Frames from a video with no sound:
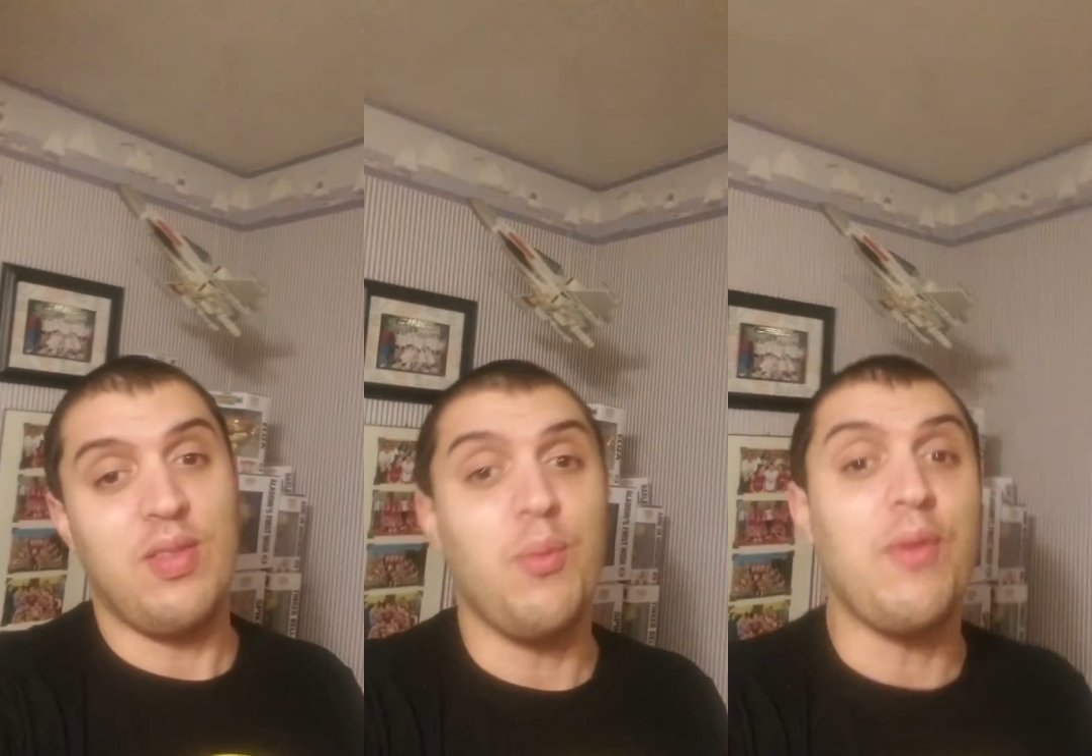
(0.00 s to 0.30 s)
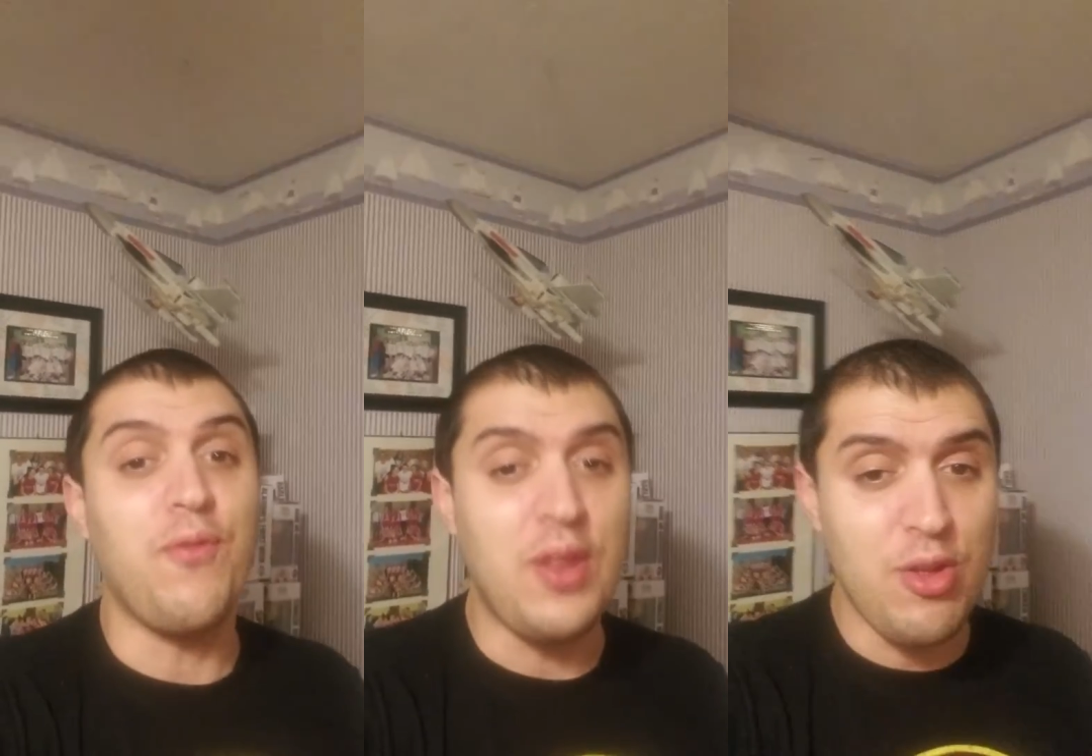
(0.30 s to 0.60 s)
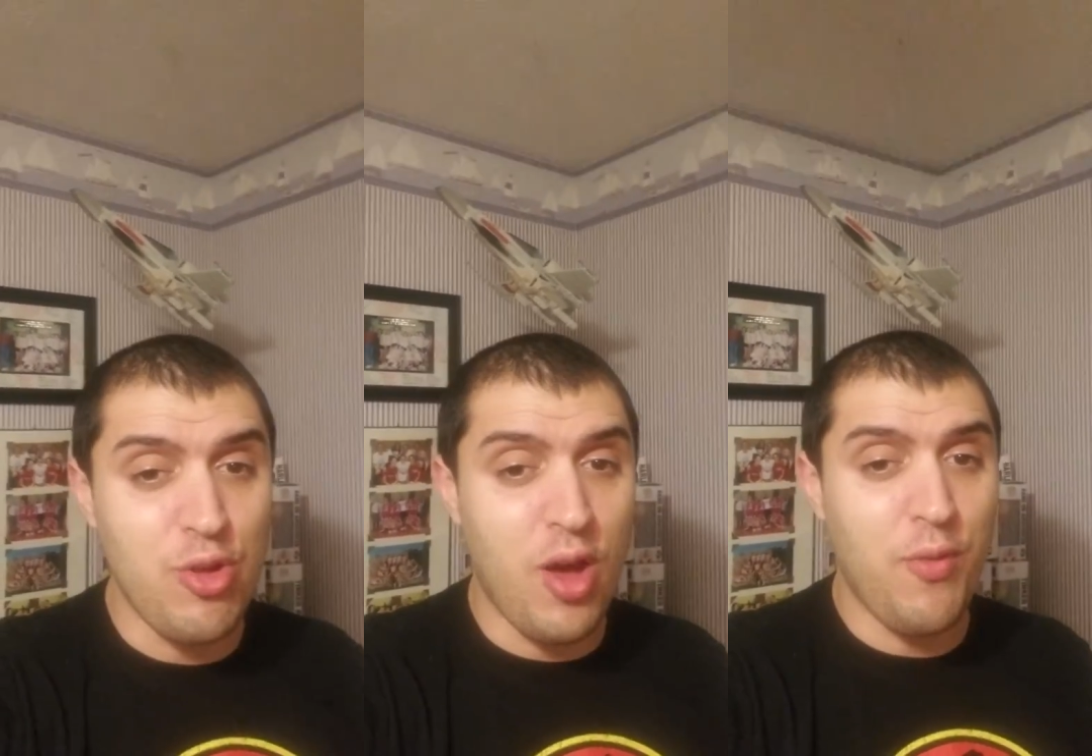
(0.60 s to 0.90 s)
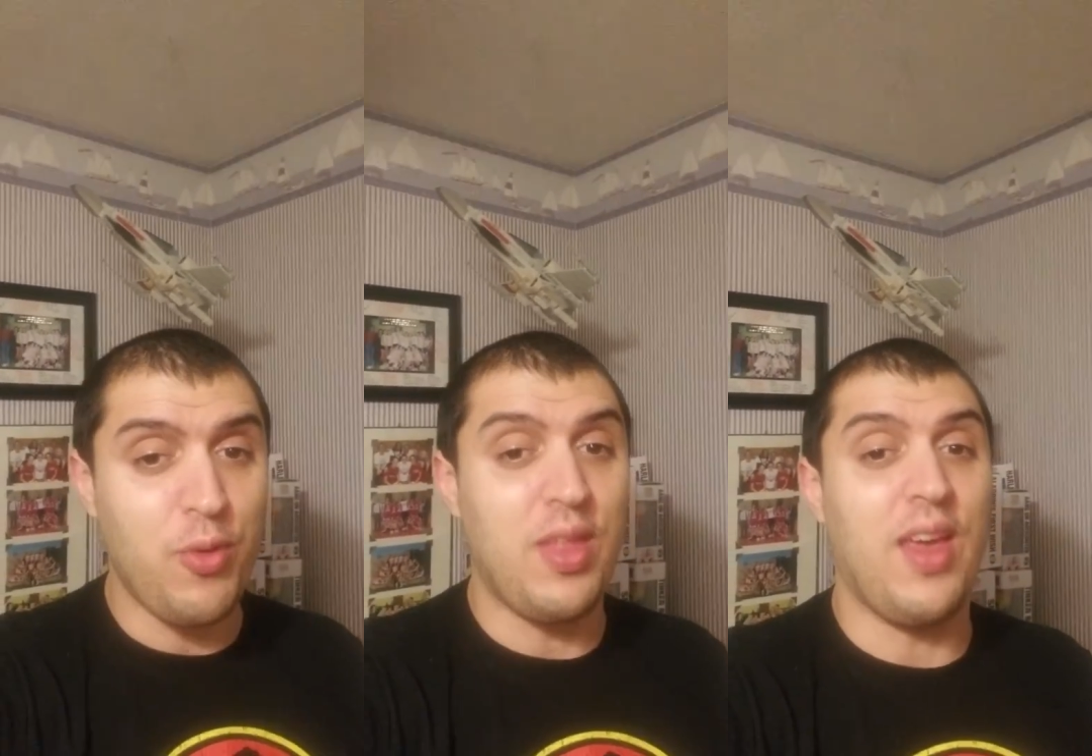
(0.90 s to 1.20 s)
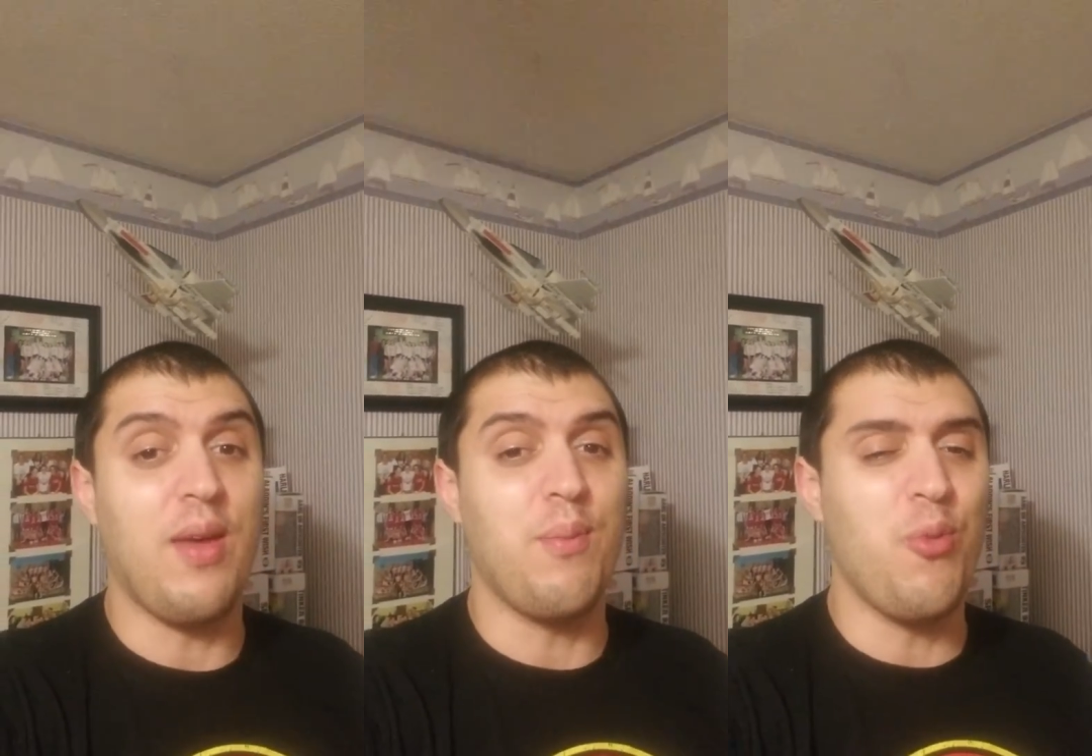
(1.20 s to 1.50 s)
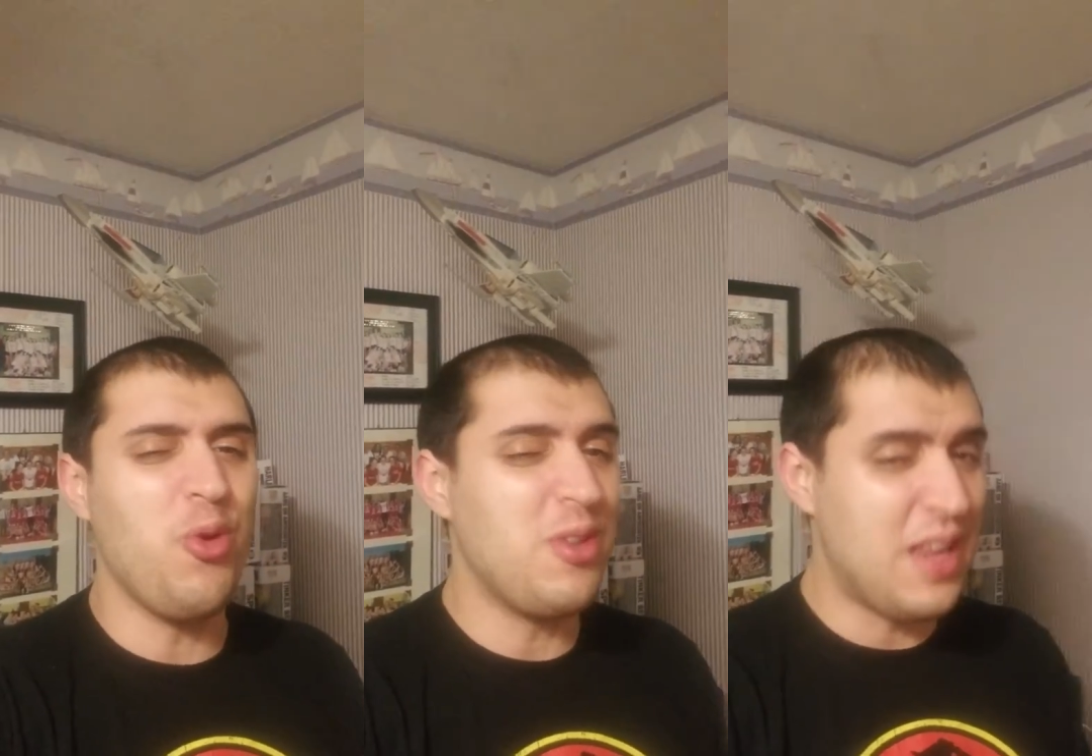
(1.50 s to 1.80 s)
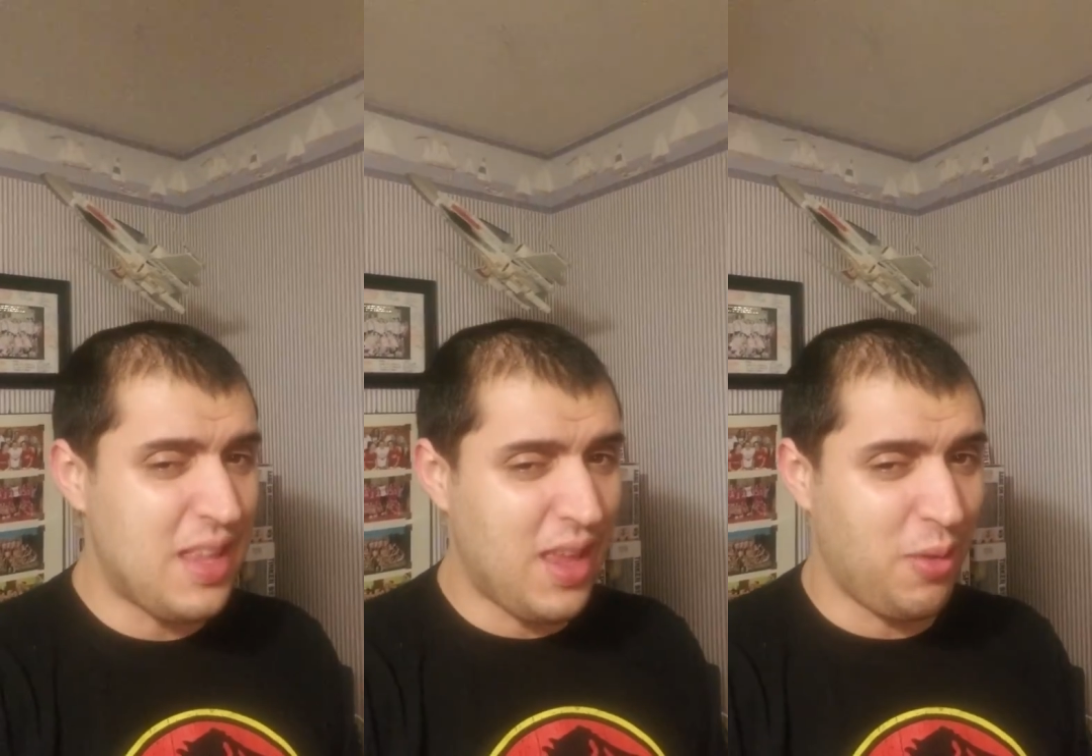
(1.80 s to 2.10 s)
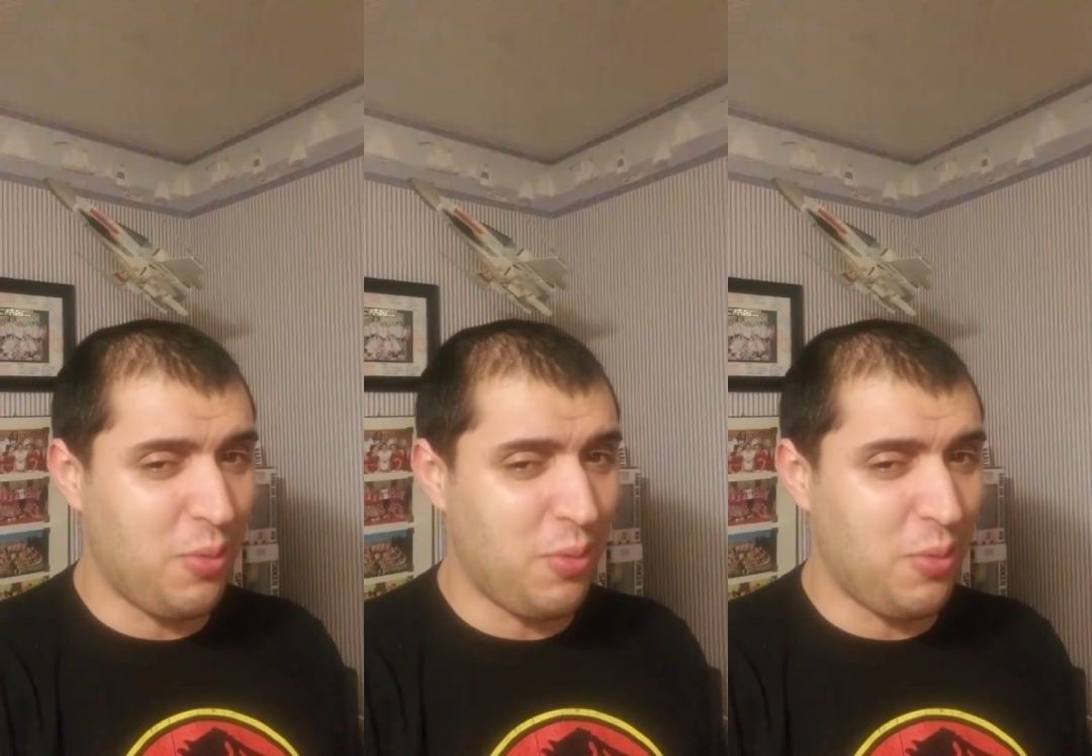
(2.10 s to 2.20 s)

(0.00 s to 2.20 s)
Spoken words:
Then we finish off with a more detailed